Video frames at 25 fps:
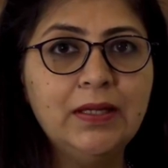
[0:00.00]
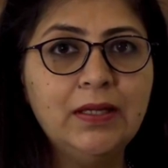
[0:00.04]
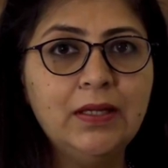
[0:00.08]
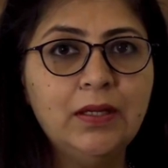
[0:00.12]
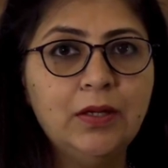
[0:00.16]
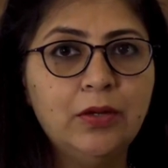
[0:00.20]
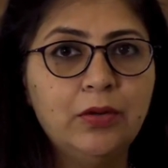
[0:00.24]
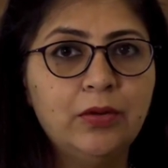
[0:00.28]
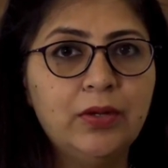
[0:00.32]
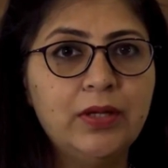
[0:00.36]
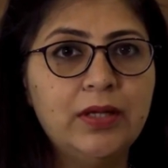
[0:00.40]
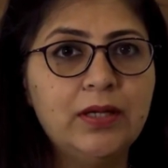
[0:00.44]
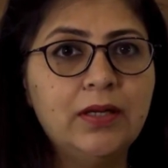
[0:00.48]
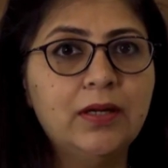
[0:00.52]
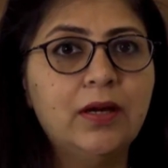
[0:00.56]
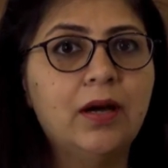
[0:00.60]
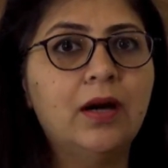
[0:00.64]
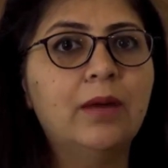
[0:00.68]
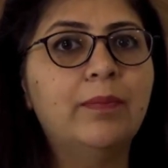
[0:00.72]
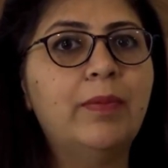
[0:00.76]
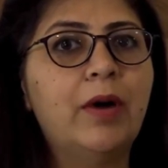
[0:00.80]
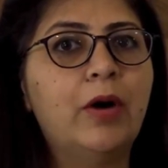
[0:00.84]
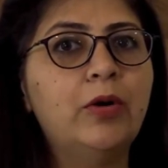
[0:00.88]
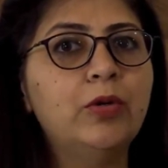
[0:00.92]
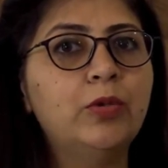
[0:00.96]
in knowing
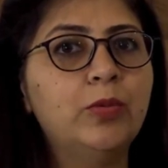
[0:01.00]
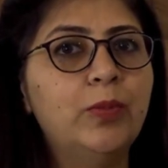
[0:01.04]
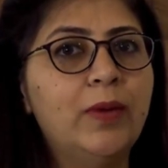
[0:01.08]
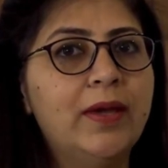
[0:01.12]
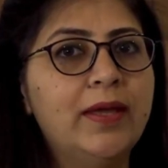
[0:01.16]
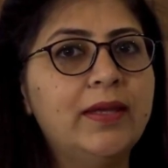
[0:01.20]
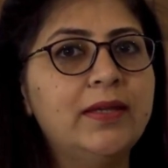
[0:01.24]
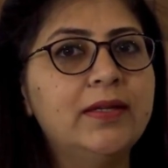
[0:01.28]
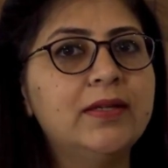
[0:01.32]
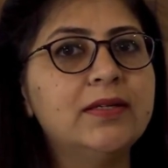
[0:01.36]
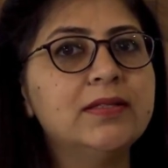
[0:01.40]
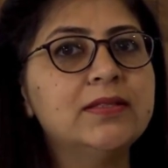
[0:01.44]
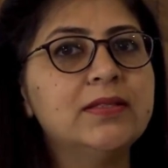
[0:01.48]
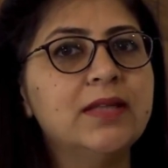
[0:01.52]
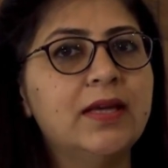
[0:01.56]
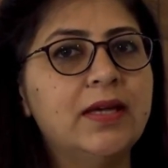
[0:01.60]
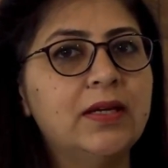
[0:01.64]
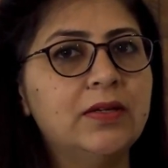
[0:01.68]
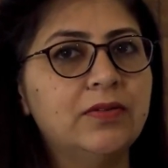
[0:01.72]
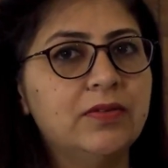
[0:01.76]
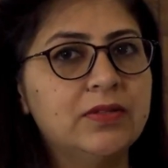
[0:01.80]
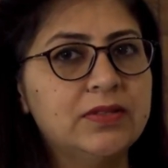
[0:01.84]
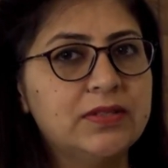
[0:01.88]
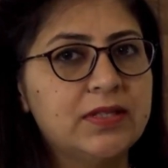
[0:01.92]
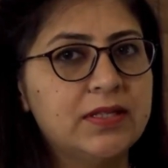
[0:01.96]
about various
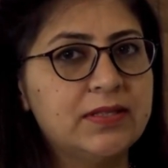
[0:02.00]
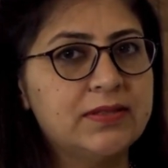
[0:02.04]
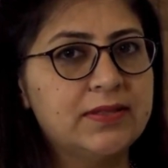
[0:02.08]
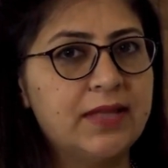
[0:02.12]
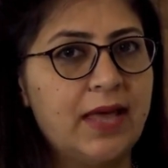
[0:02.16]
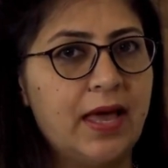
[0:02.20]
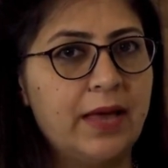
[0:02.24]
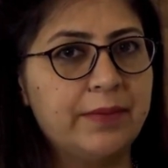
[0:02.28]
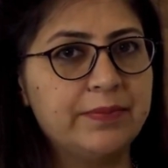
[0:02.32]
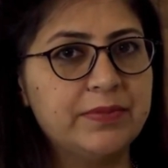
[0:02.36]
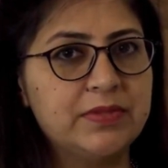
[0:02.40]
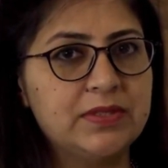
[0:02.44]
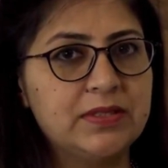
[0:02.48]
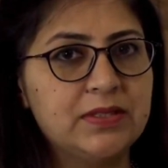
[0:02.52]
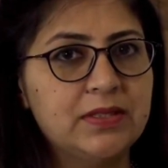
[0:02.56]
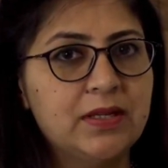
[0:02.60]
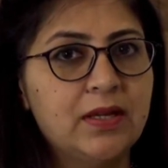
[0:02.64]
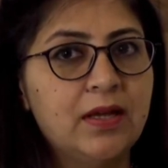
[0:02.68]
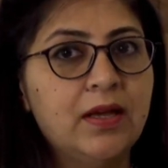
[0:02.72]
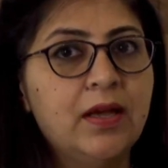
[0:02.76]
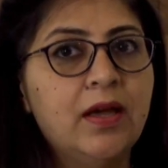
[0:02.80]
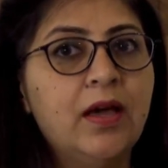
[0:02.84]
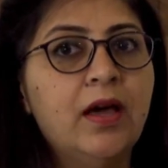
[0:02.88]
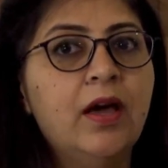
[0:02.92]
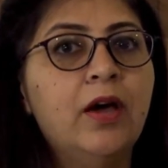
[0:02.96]
entrance exams.
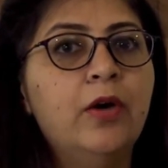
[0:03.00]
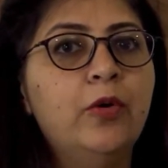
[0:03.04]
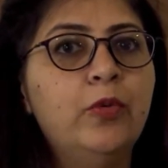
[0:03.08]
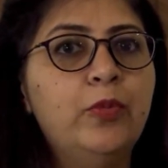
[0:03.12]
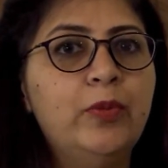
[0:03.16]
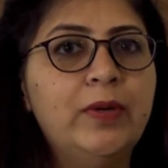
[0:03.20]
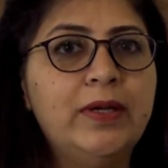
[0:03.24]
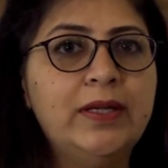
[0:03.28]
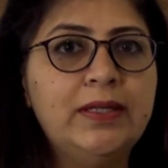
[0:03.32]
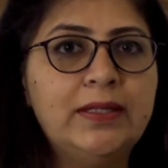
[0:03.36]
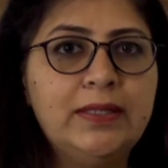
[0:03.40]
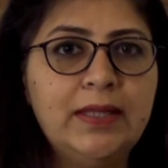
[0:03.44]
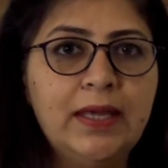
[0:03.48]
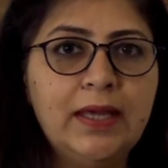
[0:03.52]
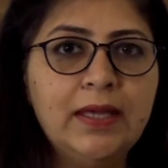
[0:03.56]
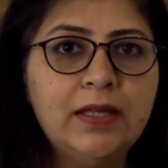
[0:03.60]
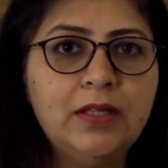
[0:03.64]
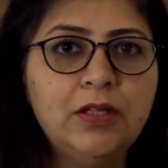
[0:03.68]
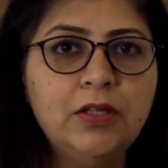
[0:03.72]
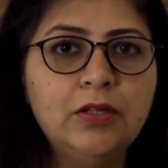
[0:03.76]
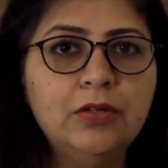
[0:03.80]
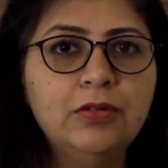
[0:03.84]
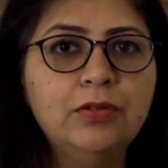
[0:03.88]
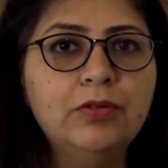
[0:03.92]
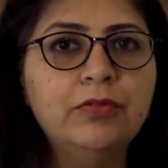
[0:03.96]
We
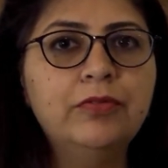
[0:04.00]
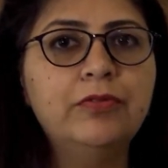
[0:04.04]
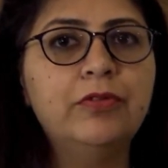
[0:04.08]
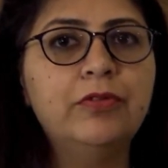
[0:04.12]
take you